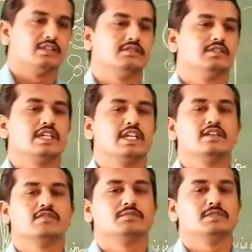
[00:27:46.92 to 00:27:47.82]
need
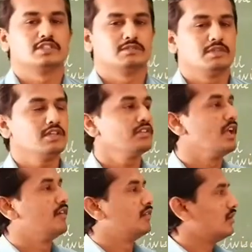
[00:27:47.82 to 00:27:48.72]
information is
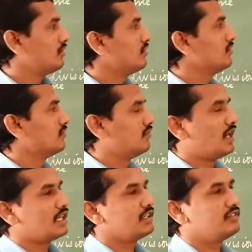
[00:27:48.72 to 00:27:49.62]
first
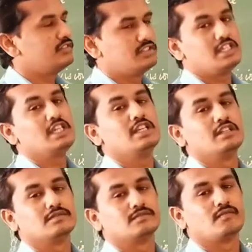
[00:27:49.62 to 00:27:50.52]
what is
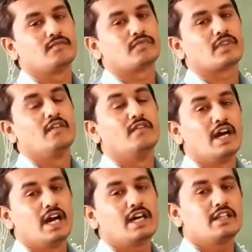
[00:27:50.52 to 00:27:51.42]
gene,
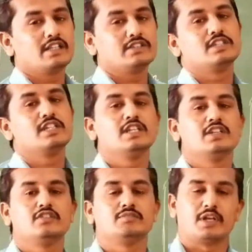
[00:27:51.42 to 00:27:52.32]
where the gene
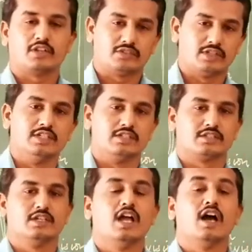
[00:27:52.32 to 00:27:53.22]
is present,
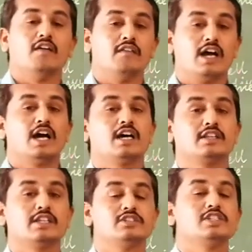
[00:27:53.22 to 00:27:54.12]
where
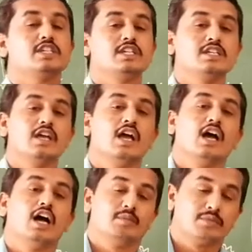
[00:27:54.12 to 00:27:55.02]
the gene
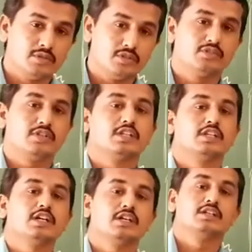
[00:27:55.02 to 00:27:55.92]
producing
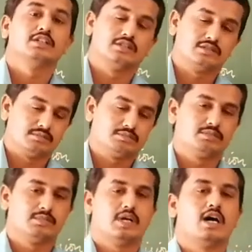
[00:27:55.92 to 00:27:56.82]
the
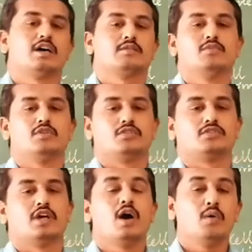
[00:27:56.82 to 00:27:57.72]

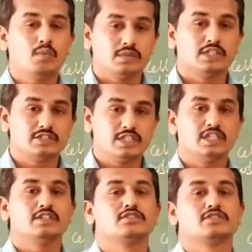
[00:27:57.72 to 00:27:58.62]
hormones, how the
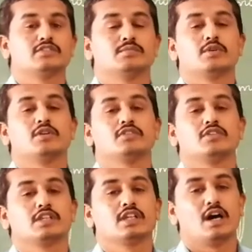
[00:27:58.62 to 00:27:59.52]
gene is
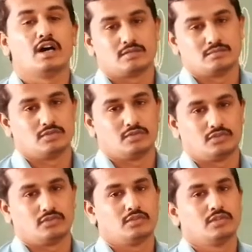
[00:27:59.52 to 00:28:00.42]
producing the
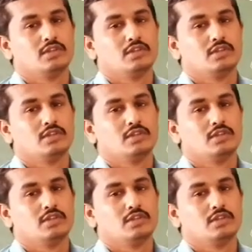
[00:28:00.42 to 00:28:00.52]
hormones.